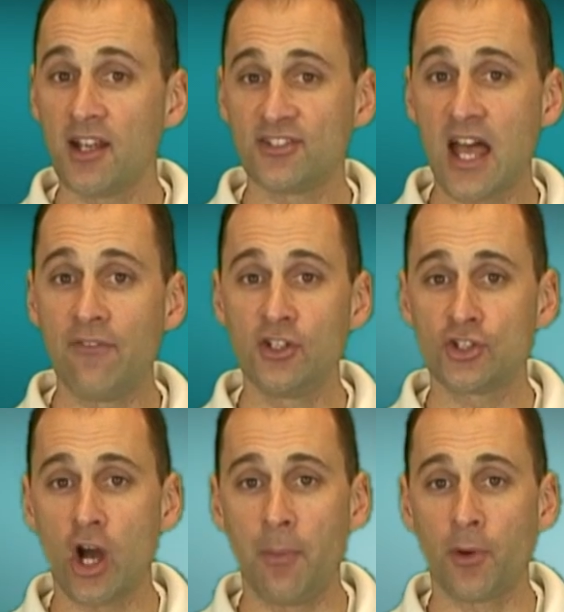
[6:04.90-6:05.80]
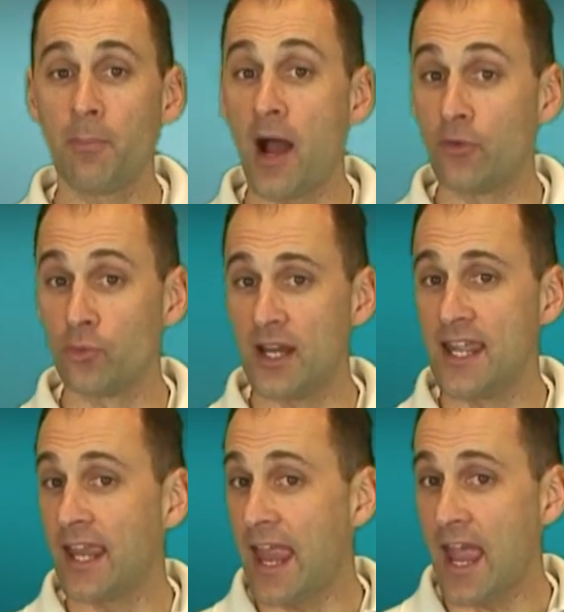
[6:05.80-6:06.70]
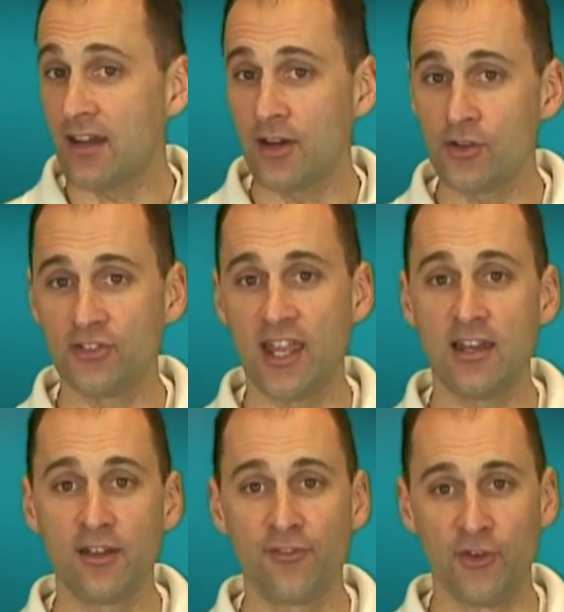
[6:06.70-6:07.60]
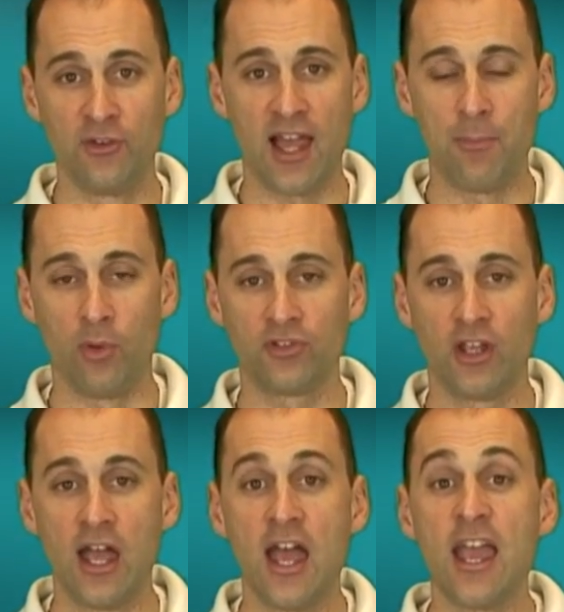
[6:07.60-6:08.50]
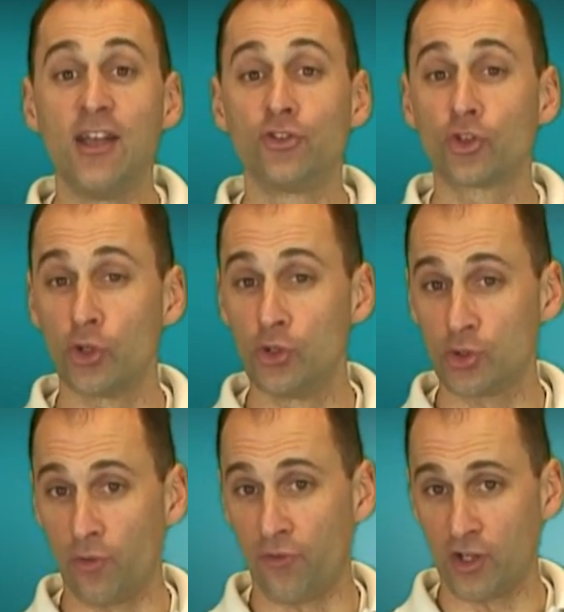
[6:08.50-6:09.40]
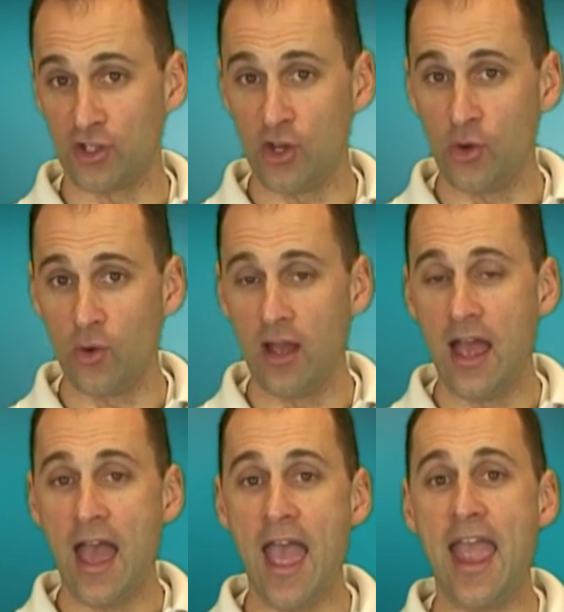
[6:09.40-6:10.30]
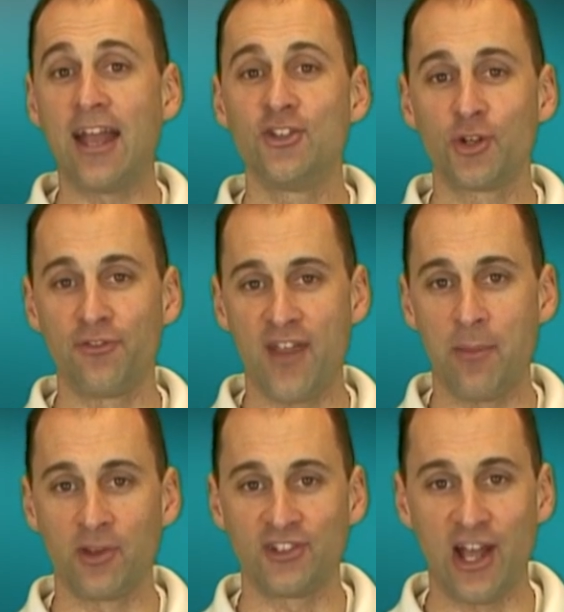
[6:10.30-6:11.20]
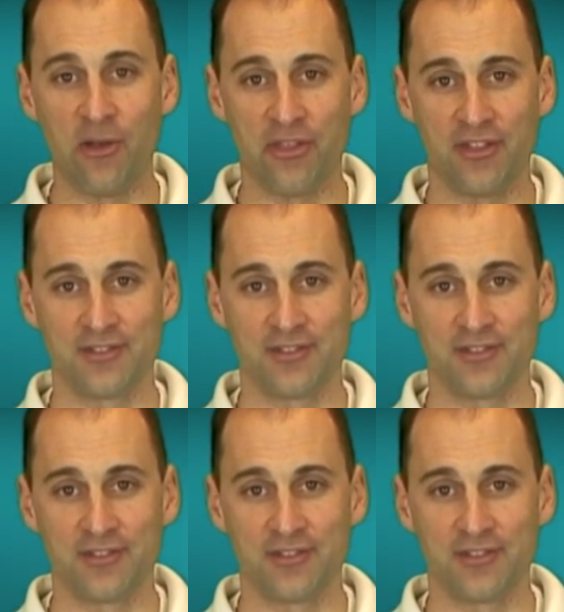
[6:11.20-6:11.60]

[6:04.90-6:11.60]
a savvy shopper by reading and understanding food labels is crucial for you and your family's health.